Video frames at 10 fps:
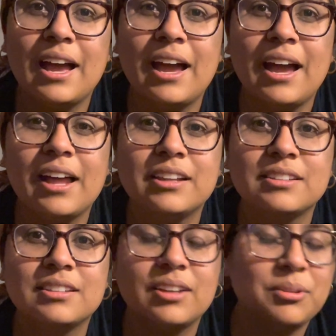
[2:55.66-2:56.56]
And
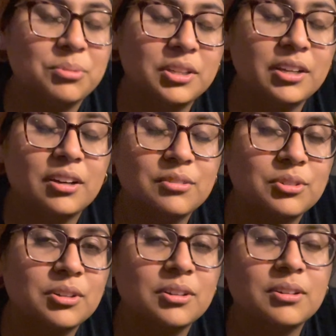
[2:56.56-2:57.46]
I really love
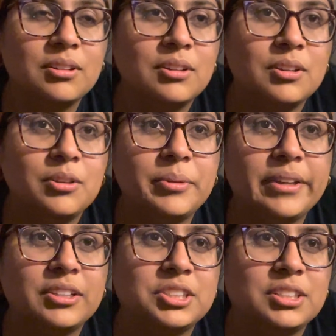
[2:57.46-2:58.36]
her
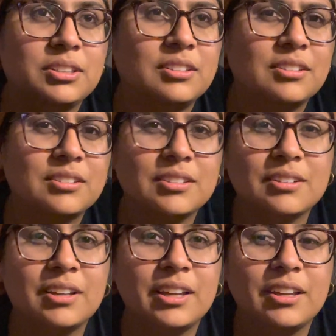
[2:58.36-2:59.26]
because she doesn't
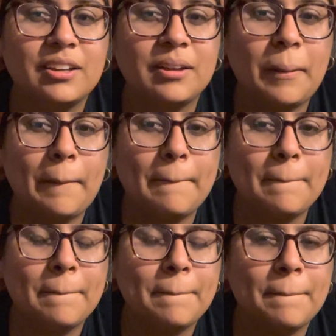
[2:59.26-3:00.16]
like,
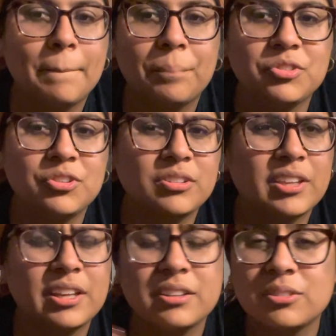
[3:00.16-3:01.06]
she's
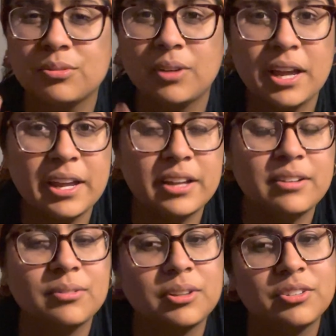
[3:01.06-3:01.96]
like, it's
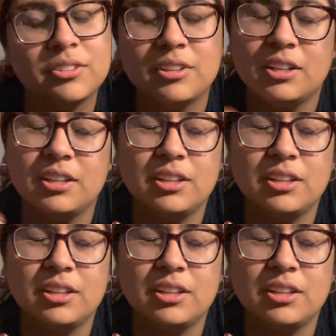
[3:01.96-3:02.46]
fine, you're still getting